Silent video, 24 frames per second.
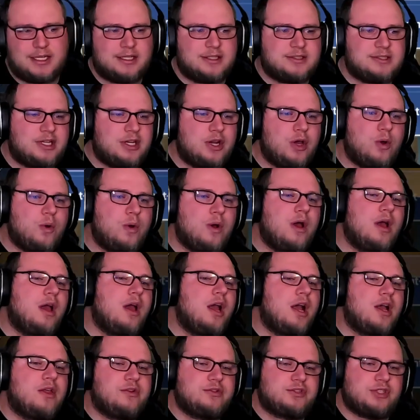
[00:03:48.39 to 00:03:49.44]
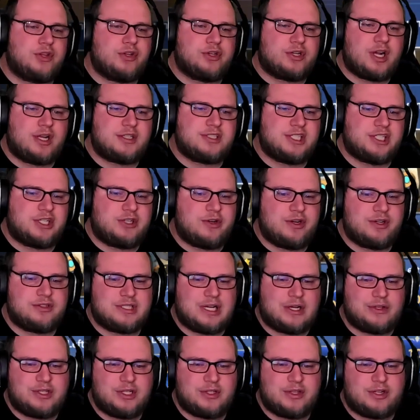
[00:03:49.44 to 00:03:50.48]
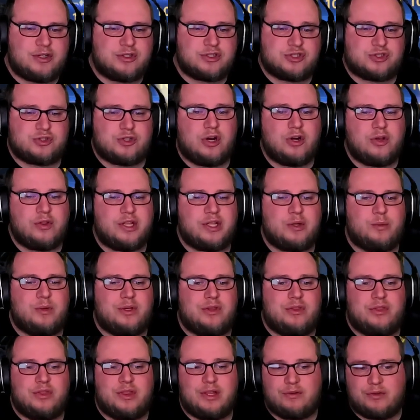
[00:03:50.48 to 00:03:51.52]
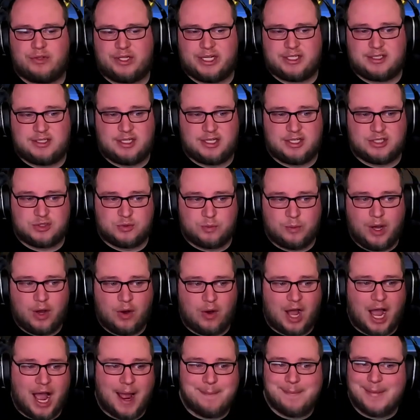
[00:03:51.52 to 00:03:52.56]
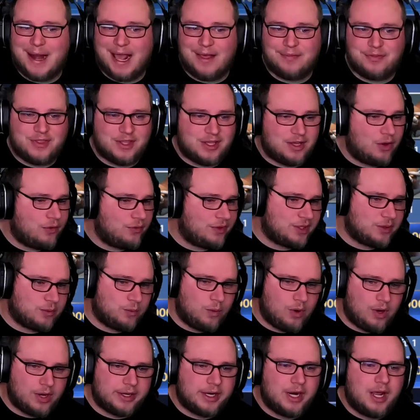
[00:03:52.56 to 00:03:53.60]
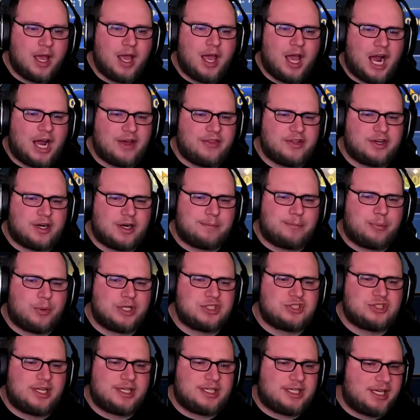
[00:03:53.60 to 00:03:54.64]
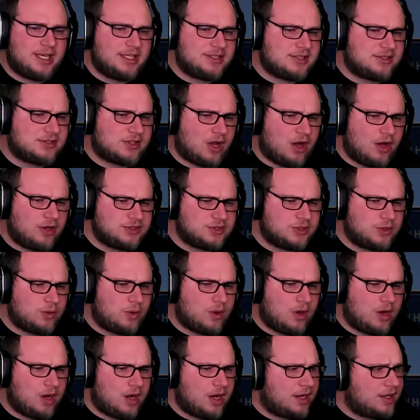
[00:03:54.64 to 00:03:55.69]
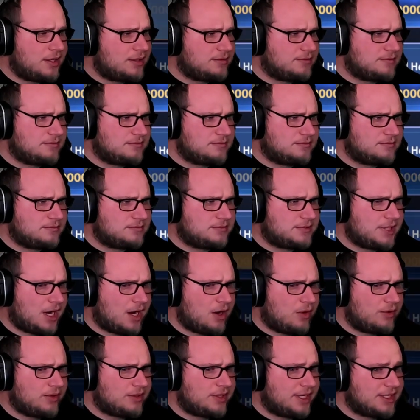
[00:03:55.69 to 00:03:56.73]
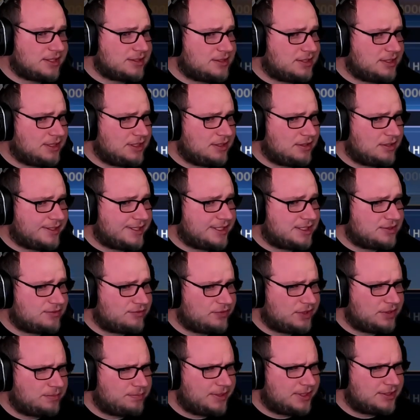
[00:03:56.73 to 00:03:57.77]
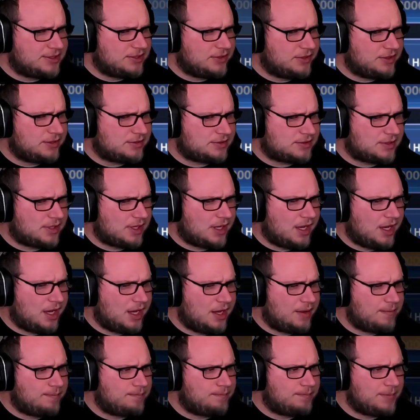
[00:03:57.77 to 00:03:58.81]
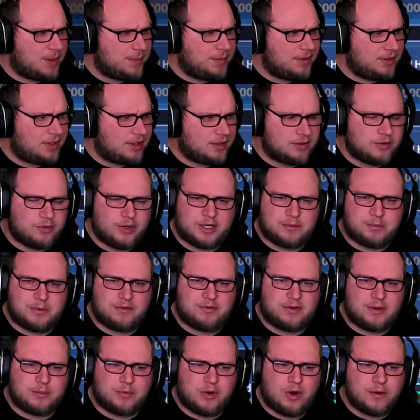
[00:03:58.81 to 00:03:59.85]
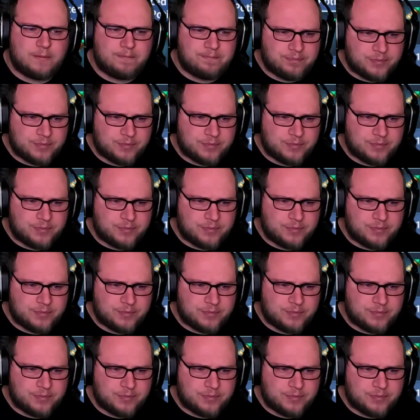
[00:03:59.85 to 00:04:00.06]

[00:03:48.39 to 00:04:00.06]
because I know there's other content creators out there that are struggling with level 19 as well. I'm not the only one. I think our boy Jay Giggs is also on Tower 19 on his free-to-play series. Maybe, correct me if I'm wrong,